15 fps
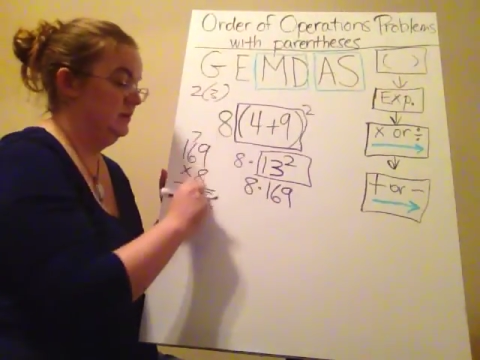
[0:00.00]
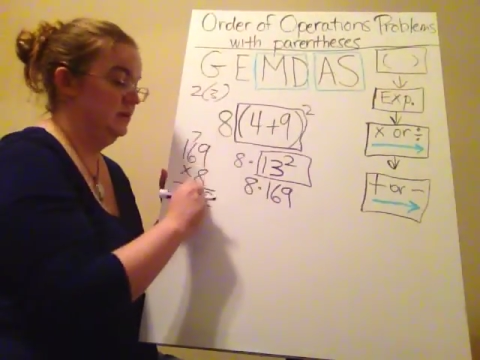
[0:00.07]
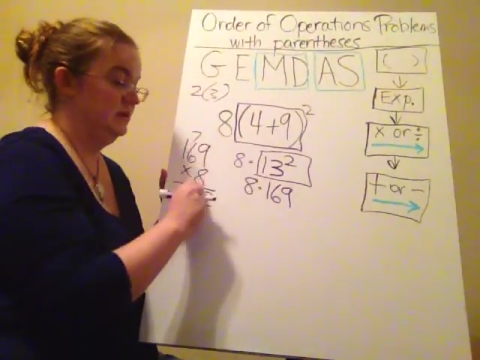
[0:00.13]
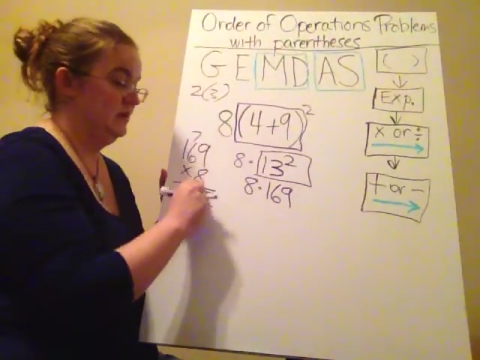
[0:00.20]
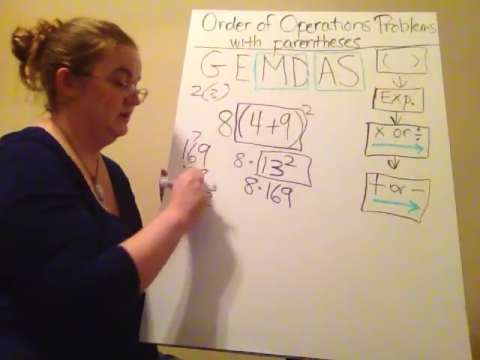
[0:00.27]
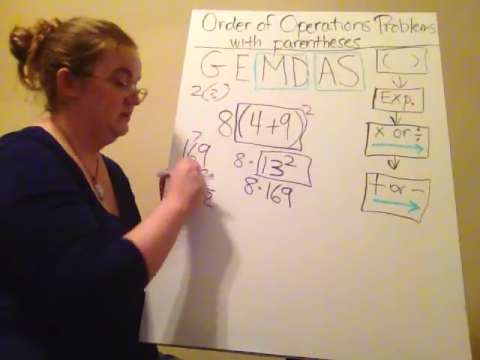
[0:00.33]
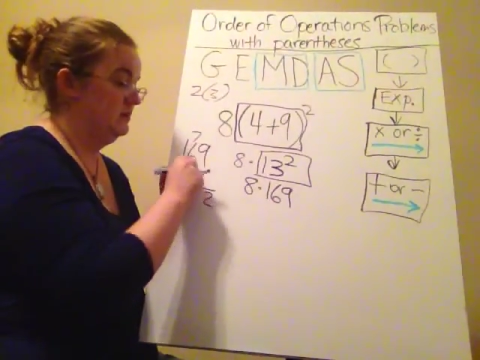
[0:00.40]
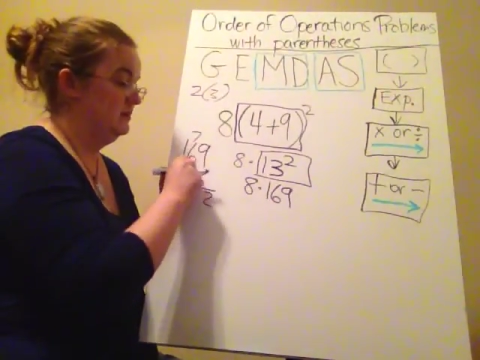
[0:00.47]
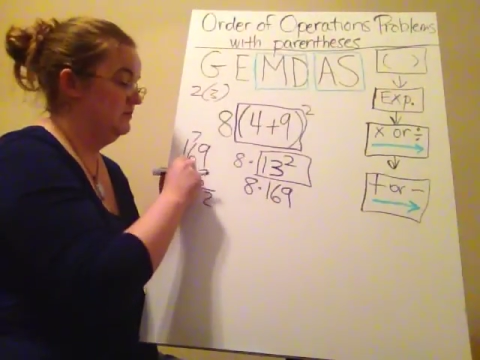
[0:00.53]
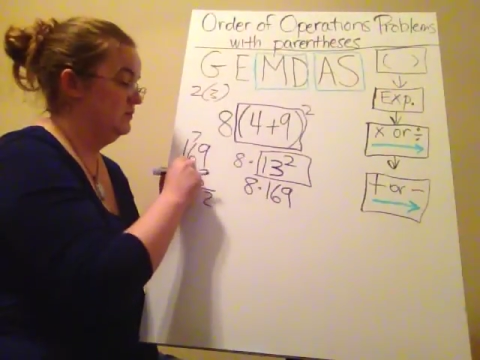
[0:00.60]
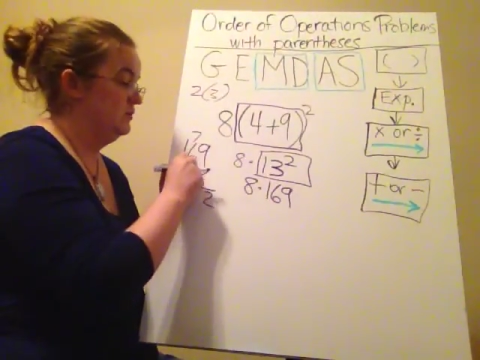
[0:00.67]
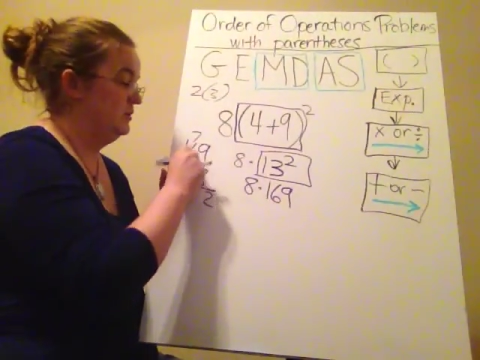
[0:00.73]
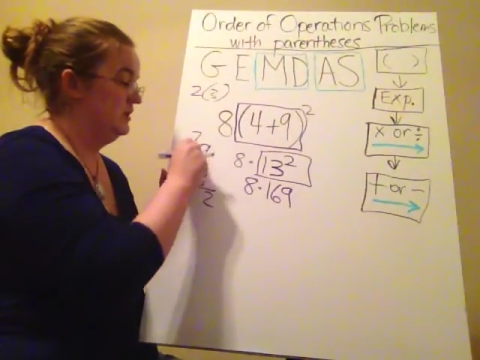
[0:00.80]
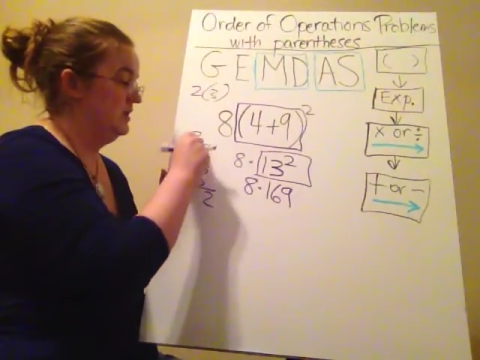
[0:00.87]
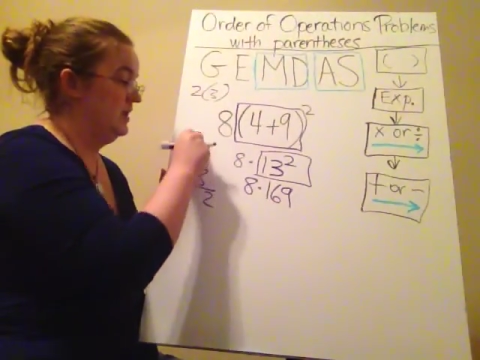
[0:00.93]
That would be
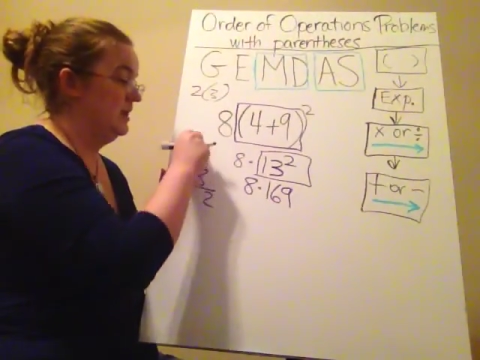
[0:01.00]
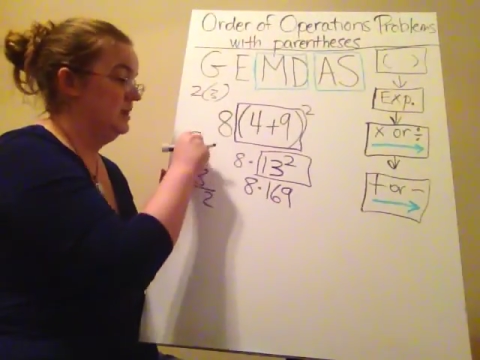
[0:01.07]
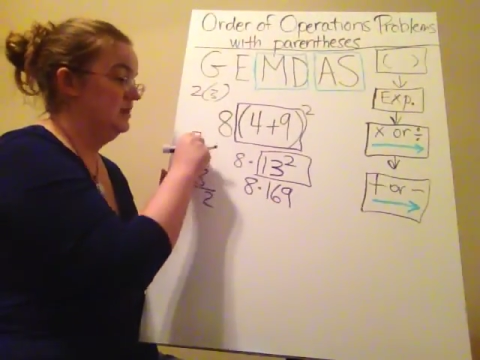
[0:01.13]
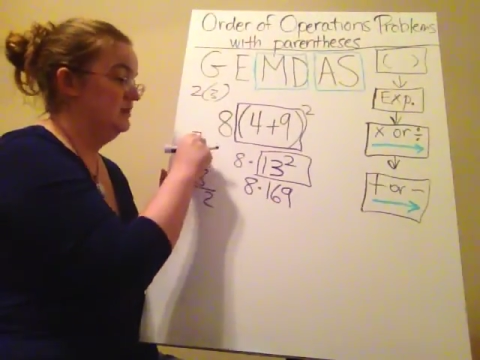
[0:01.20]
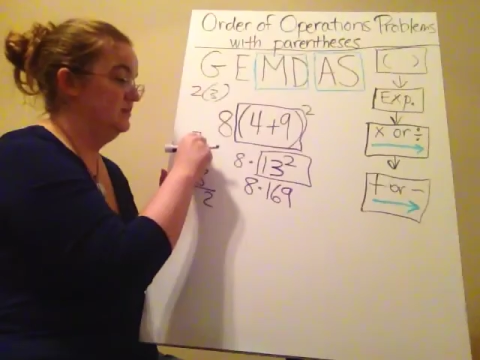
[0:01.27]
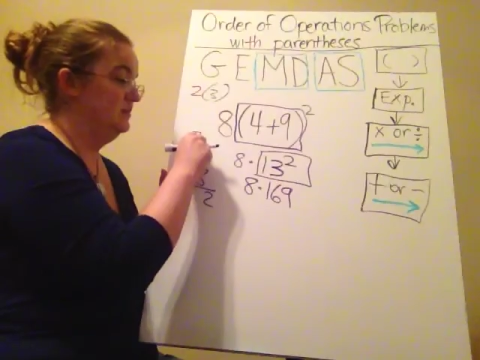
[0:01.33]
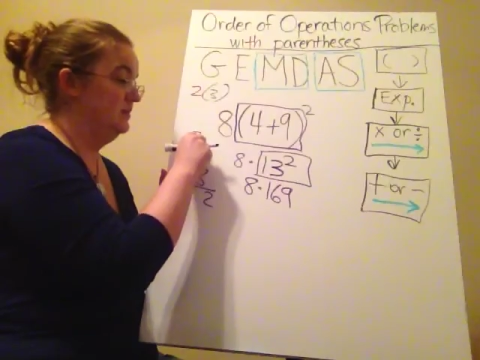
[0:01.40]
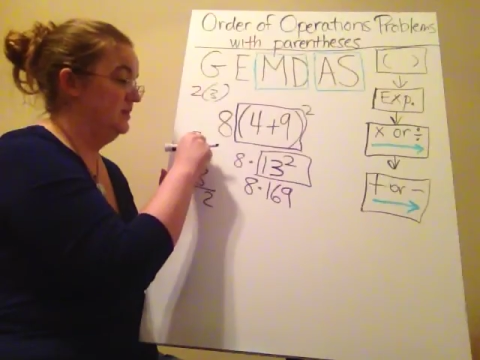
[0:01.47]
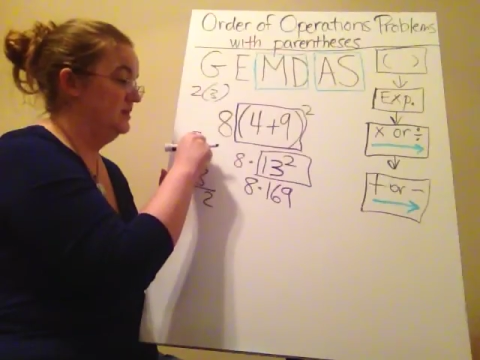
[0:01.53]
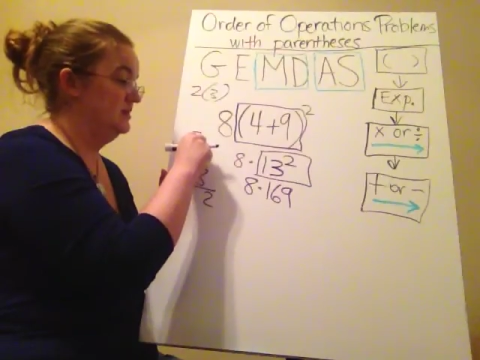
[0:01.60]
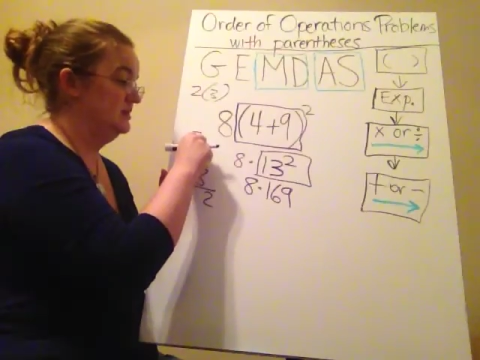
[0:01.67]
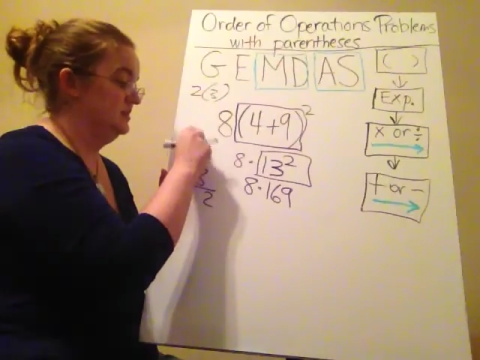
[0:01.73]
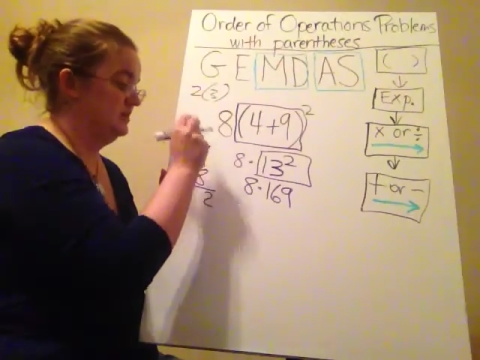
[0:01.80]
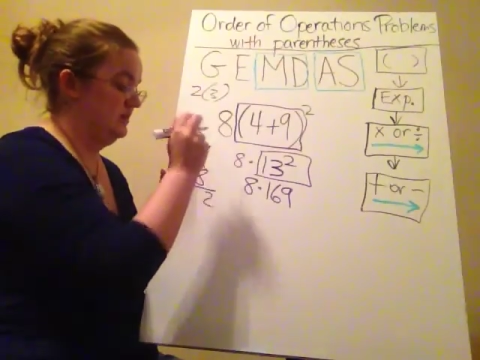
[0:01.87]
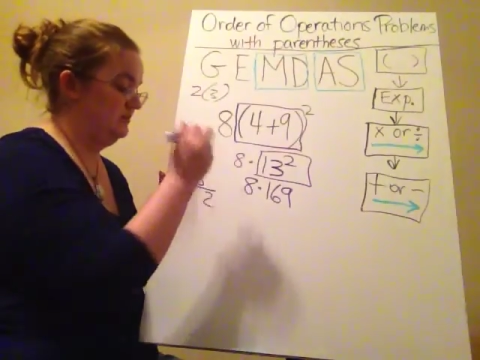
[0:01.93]
48
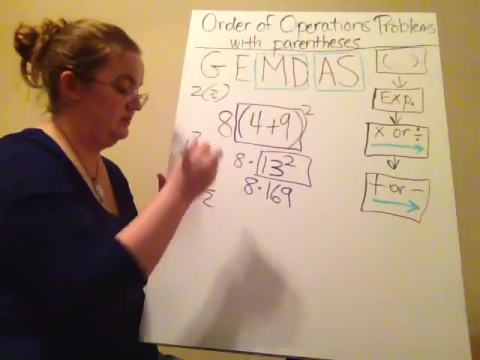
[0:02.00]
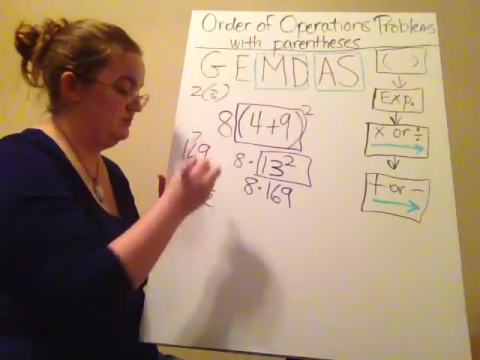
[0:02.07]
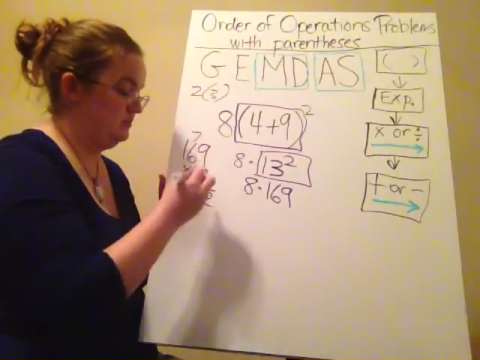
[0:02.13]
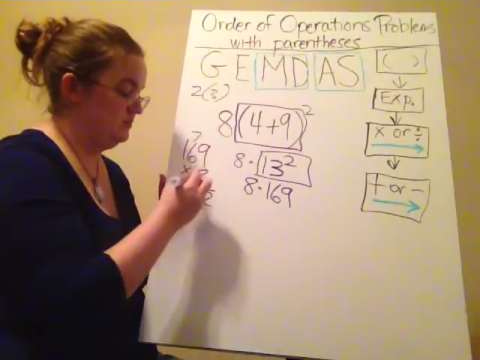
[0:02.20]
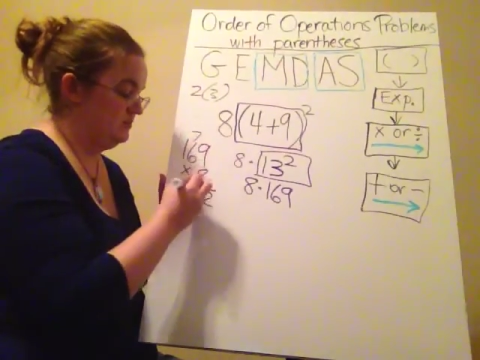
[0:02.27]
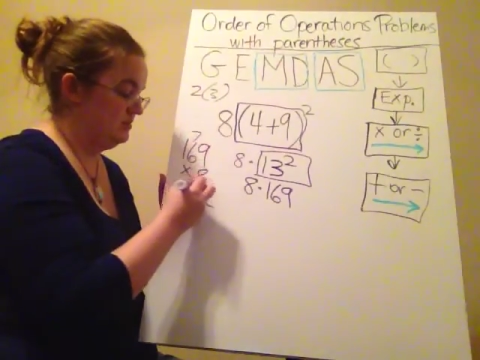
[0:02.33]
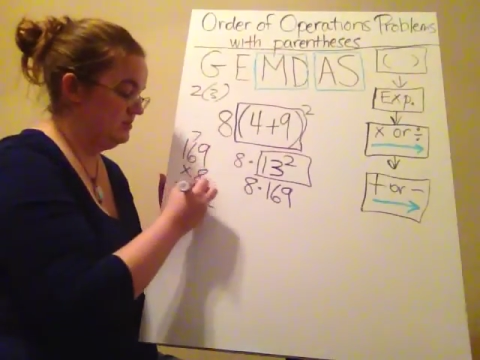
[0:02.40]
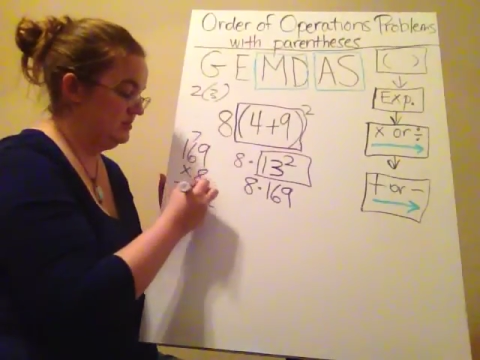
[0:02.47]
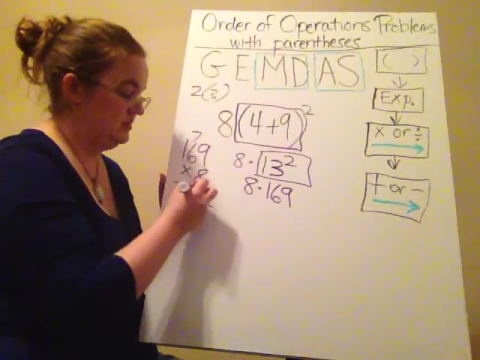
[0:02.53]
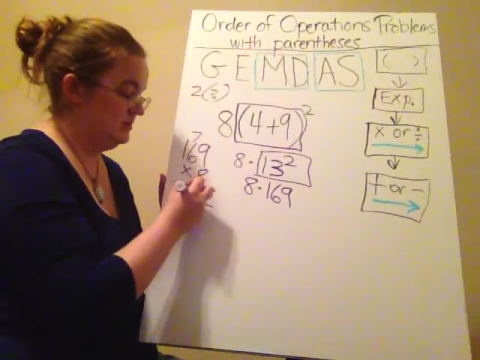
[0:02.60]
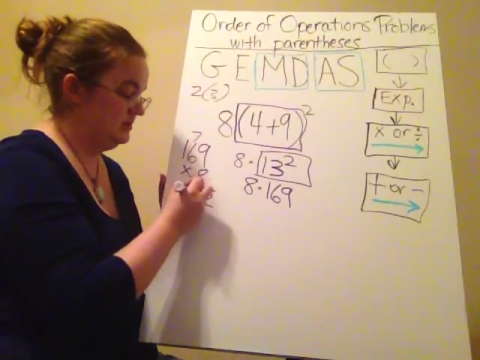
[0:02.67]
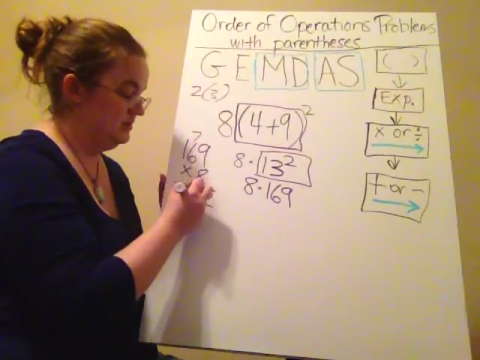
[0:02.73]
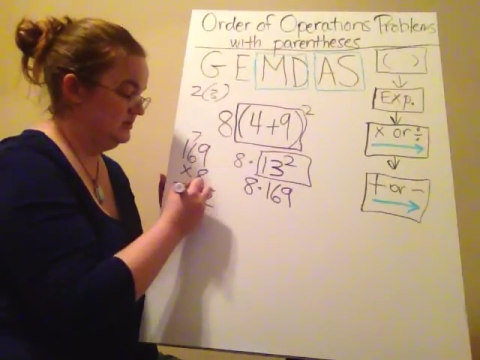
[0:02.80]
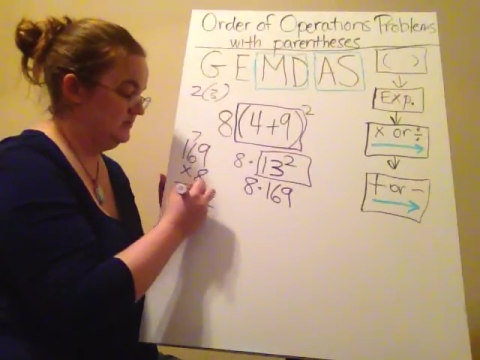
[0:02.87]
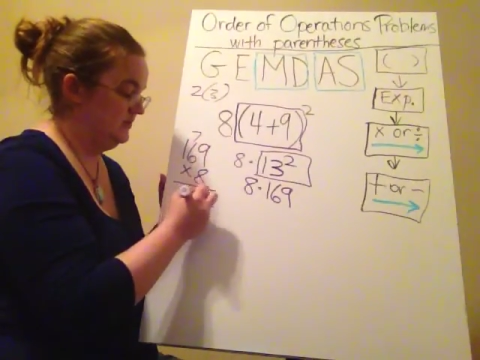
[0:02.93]
plus 7 more
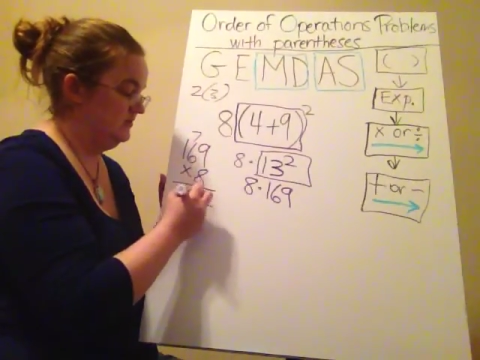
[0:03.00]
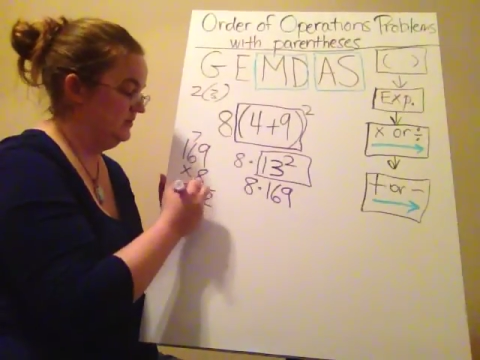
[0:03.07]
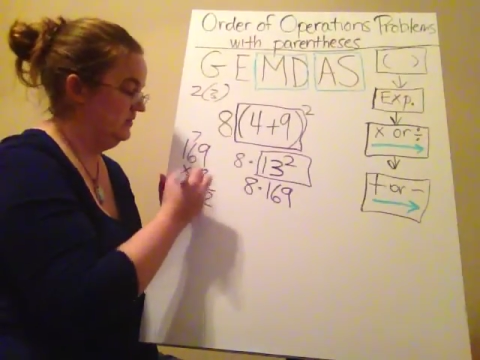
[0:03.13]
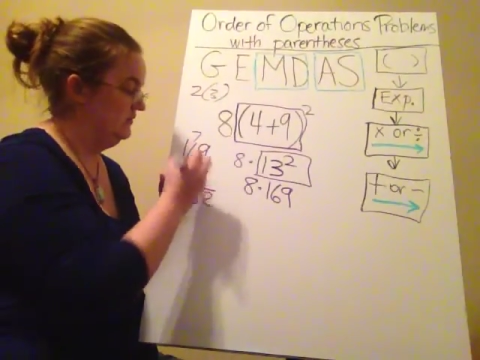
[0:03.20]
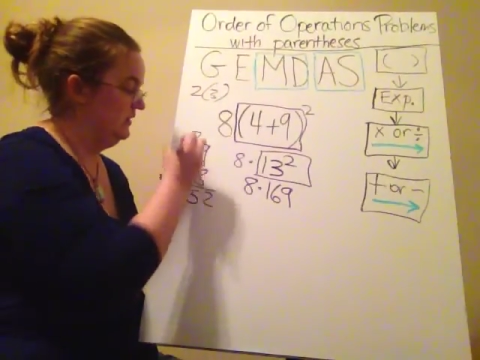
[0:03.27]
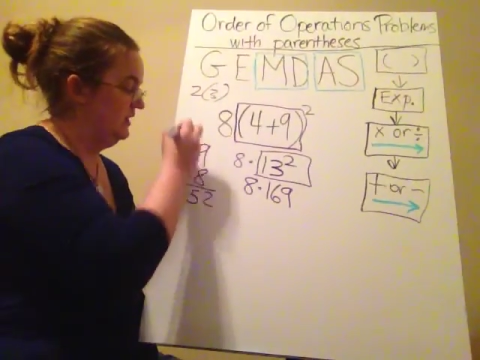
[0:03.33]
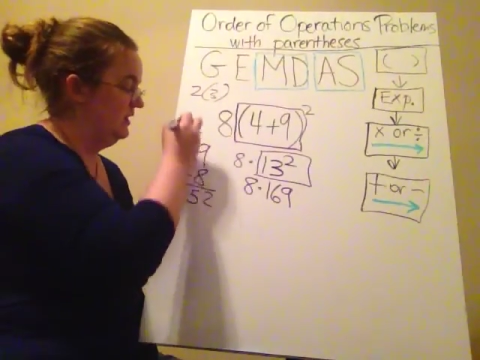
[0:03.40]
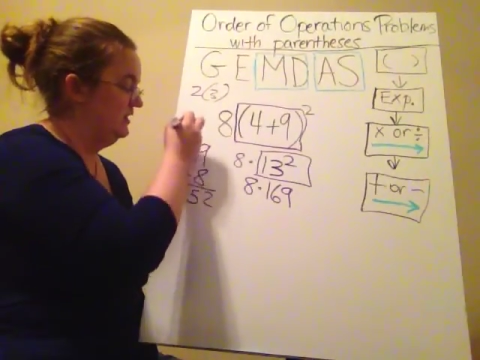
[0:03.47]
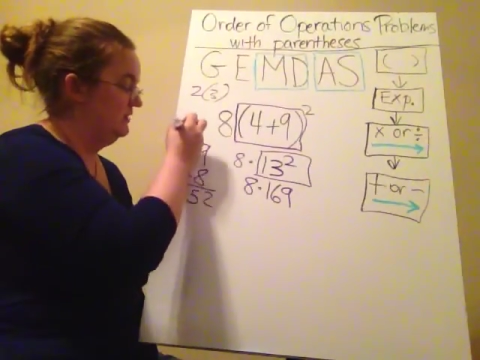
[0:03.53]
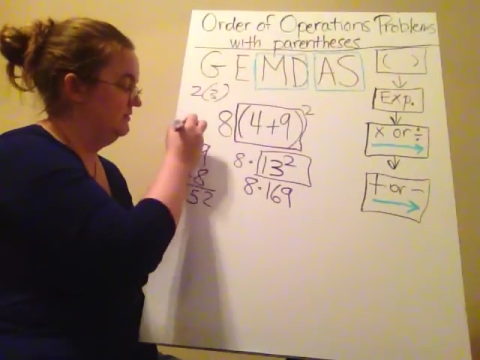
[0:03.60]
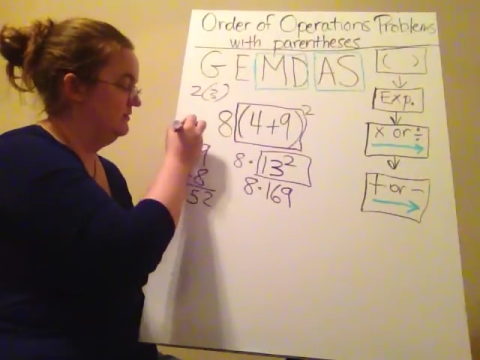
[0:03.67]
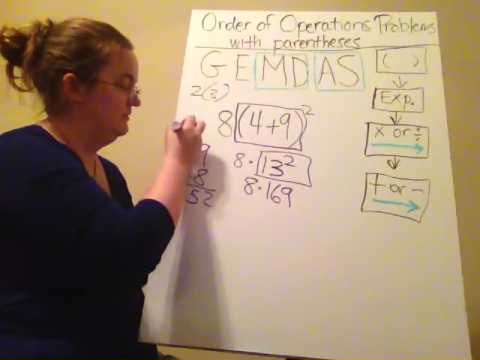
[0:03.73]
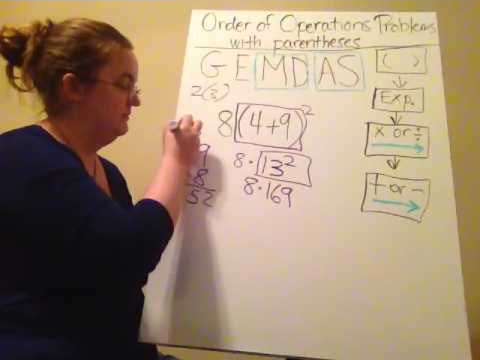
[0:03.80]
is 55.